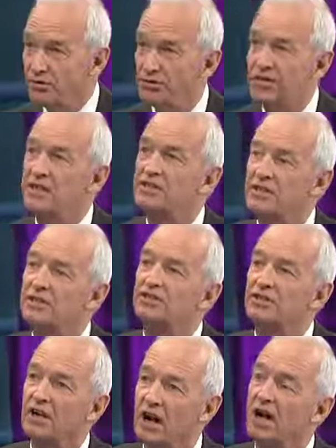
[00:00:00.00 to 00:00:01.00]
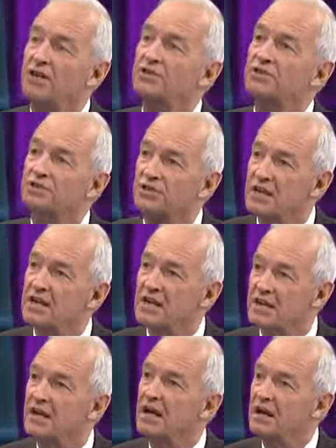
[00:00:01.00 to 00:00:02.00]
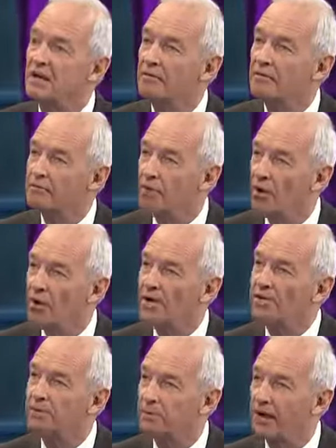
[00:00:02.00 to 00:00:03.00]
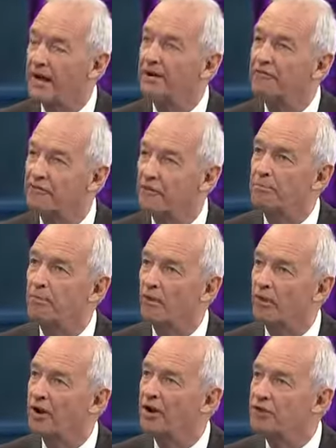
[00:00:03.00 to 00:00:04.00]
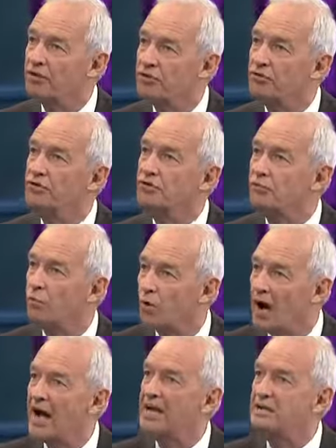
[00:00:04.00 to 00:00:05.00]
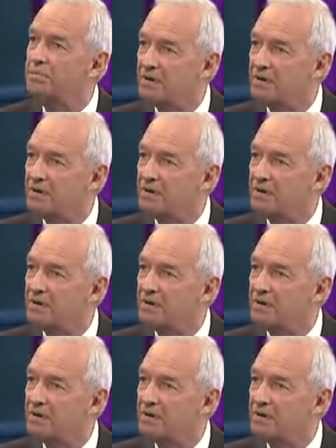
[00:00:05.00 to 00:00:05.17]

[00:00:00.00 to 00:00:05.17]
sightings can't see boys playing football on a huge, wide